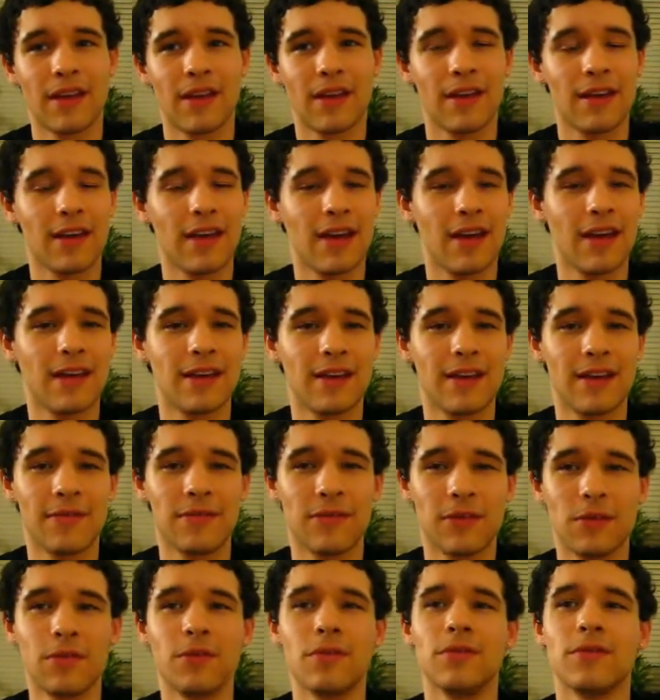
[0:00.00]
And if
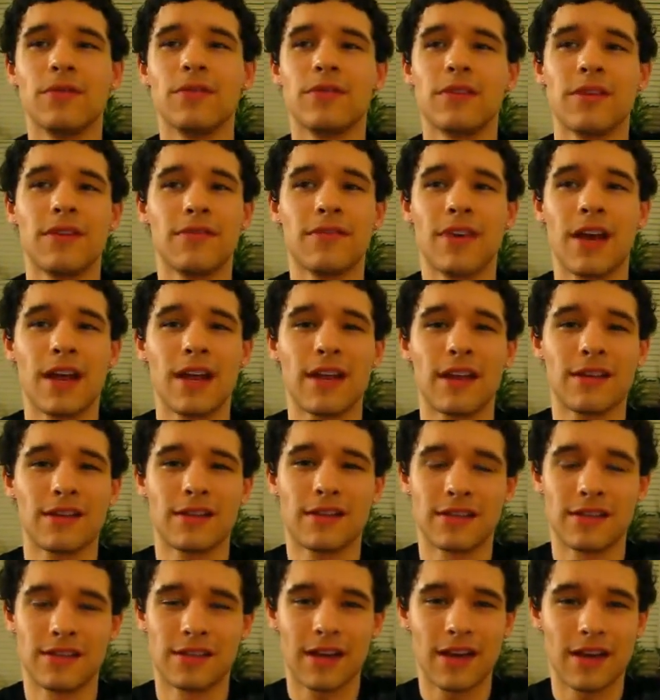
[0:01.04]
that
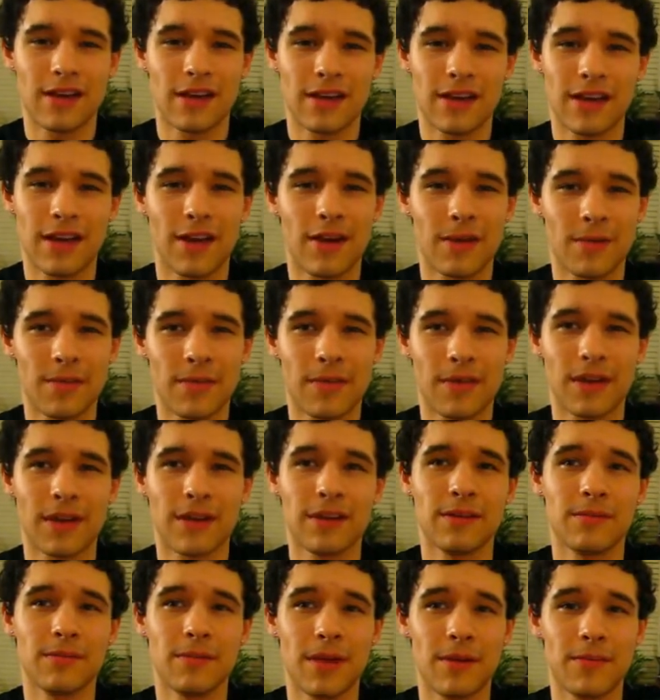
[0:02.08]
does not help,
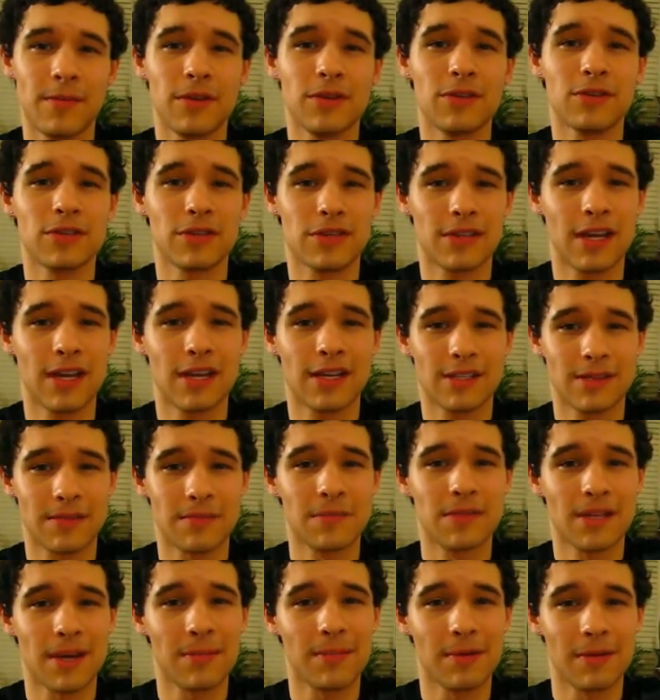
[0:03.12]
then maybe you should take some
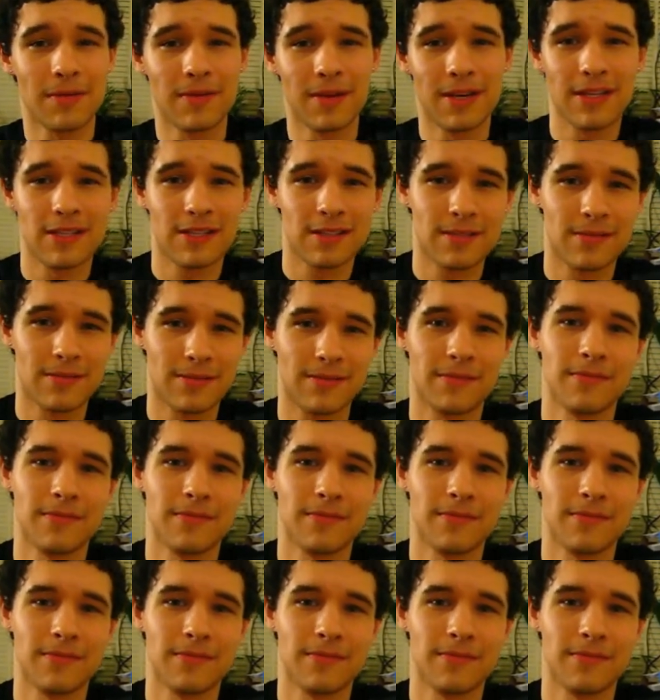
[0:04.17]
supplements.